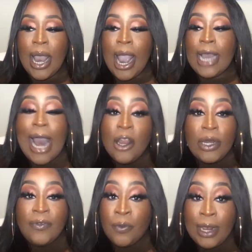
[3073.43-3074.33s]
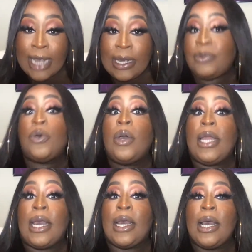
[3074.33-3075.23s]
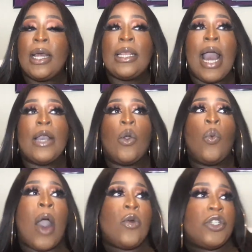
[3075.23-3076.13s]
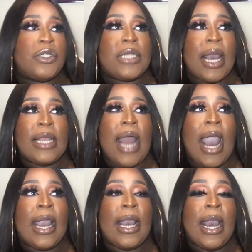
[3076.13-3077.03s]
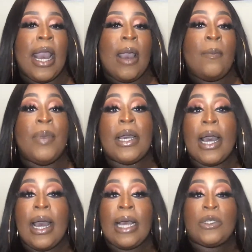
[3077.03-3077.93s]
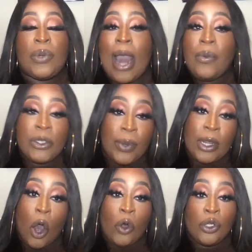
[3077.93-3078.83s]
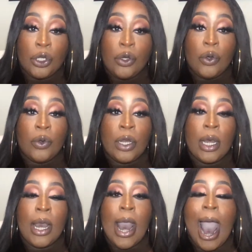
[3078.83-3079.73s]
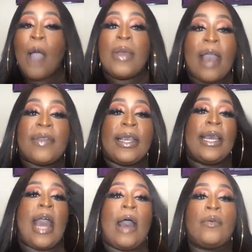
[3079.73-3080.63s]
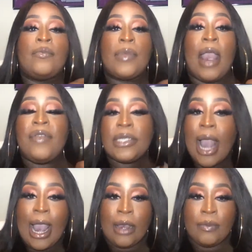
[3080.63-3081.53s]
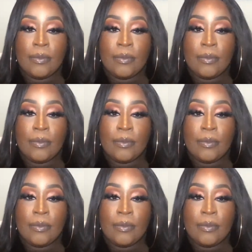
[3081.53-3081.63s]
and I don't even realize I'm doing it. Like, why don't you stay a night? Because when I was with old dude, I would have to get out every time.